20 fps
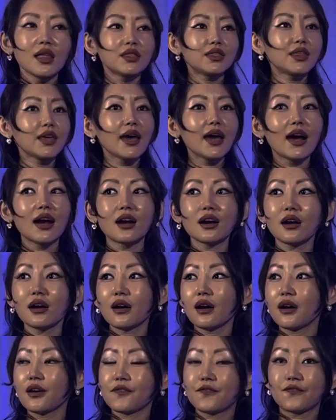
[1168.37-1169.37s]

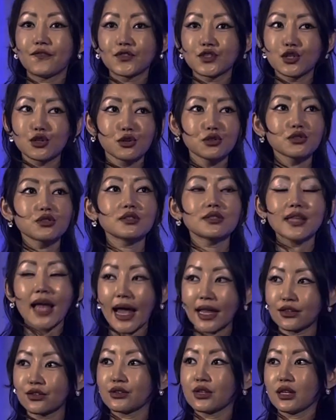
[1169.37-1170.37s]
They're choosing
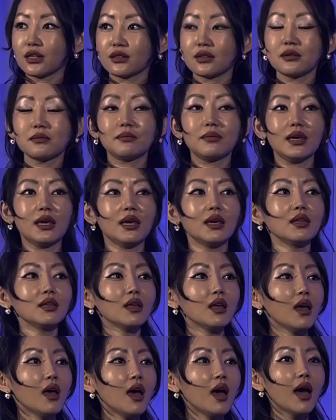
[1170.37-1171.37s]
not to eat the meat
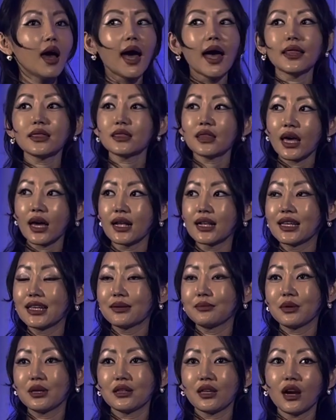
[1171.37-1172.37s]
and
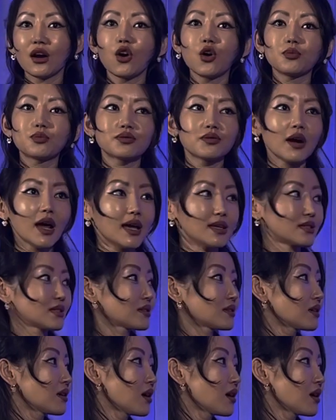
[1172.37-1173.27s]
telling me they're oppressed